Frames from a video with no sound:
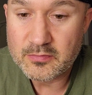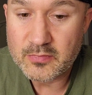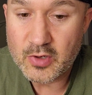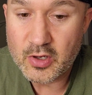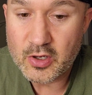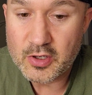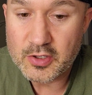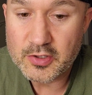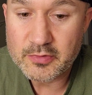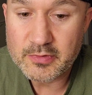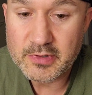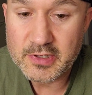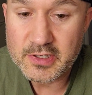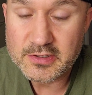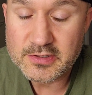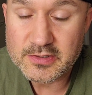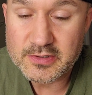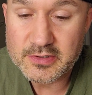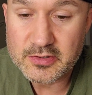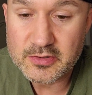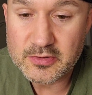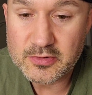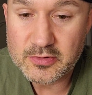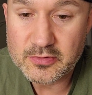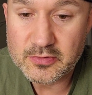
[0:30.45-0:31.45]
all the way
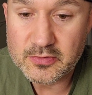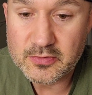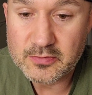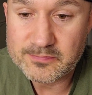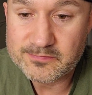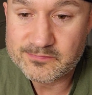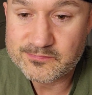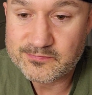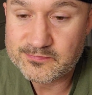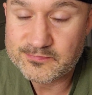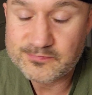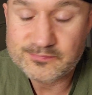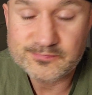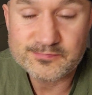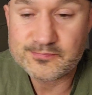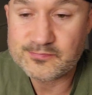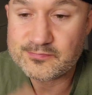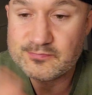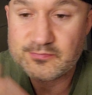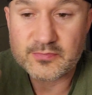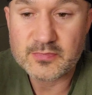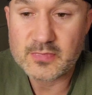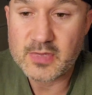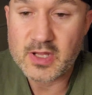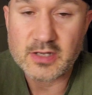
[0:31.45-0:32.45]
into
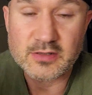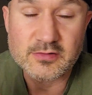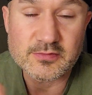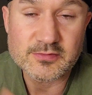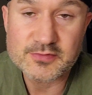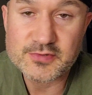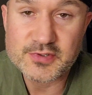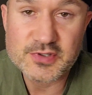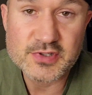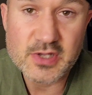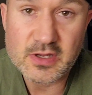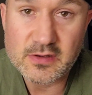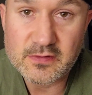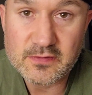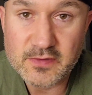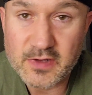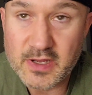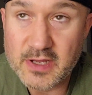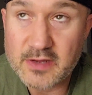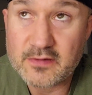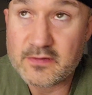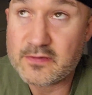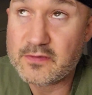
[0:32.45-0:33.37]
stuff